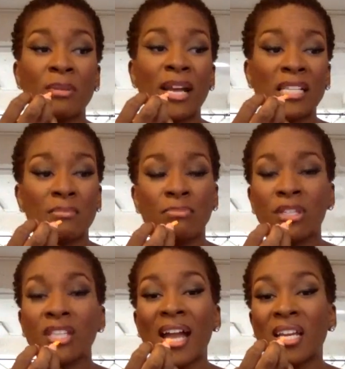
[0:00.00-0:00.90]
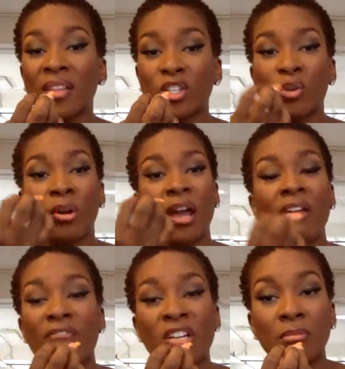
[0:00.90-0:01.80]
And guys, deciding that you want to
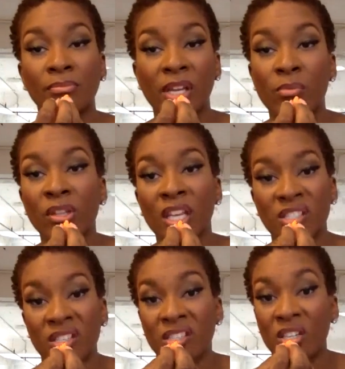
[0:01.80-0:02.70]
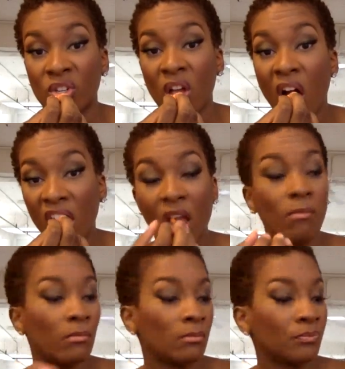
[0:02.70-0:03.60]
have freedom, it really is a decision.
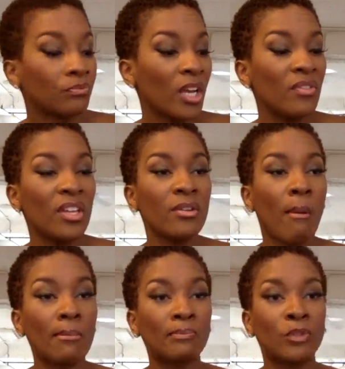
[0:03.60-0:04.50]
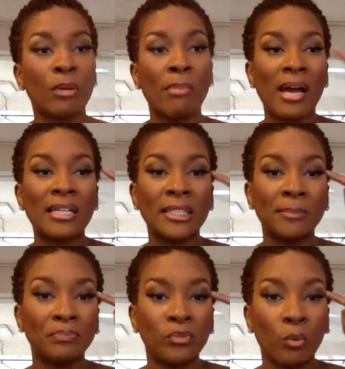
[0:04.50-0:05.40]
And then your
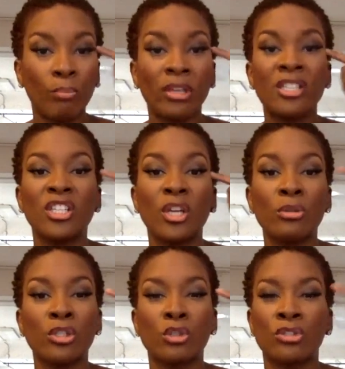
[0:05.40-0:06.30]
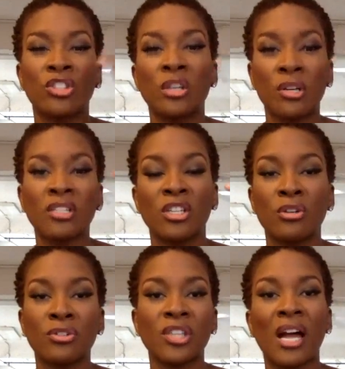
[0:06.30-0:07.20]
mind, because it knows that you're serious and
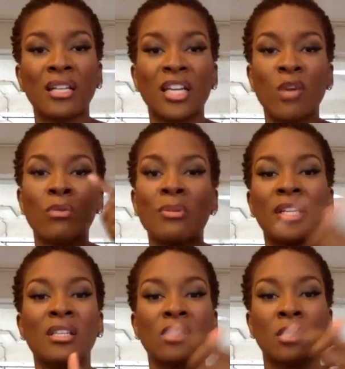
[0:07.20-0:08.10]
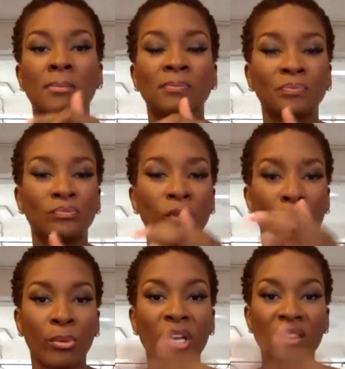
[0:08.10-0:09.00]
you're solid, it will begin to
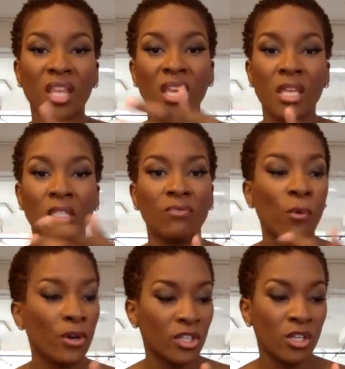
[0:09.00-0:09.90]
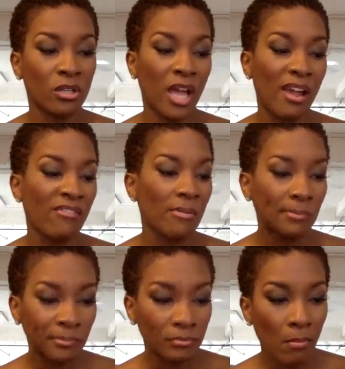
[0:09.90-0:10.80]
bring things forth in your life.
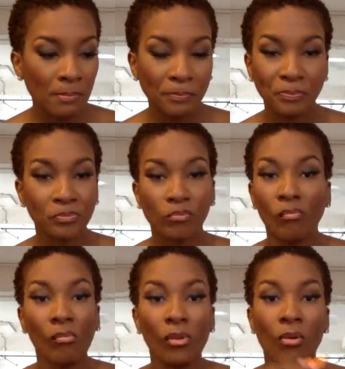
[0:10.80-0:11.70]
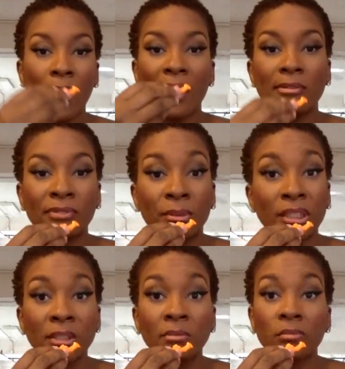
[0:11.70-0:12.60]
Like, for
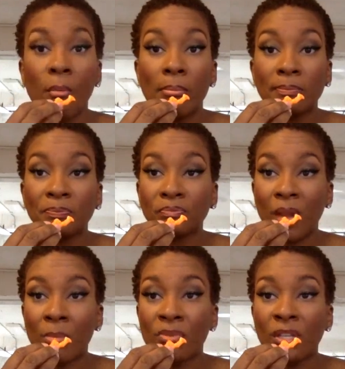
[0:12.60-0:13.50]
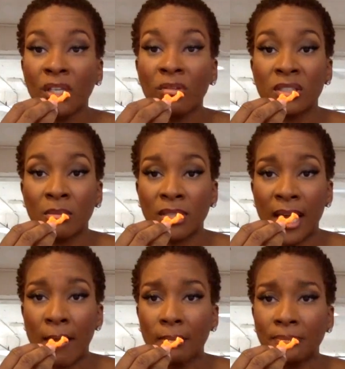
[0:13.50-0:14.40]
real, I've been feeling guilty
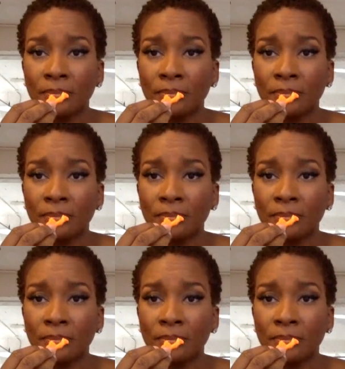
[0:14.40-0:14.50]
sometimes.